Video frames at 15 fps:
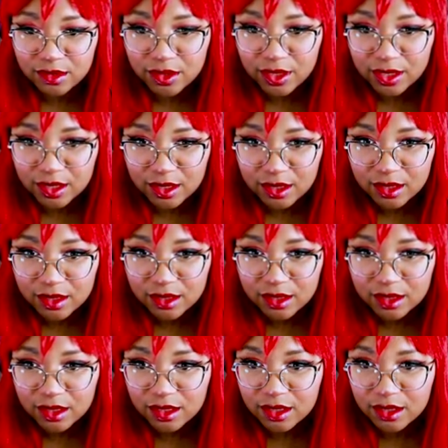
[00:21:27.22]
Okay.
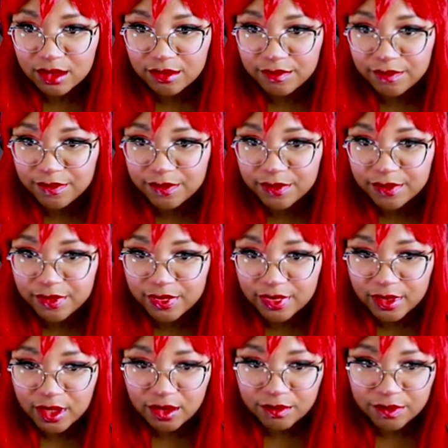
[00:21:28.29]
Oh,
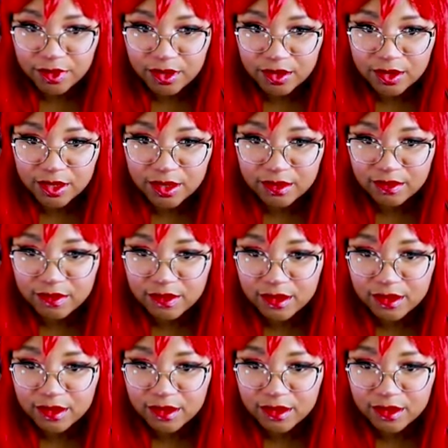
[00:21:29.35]
here it is.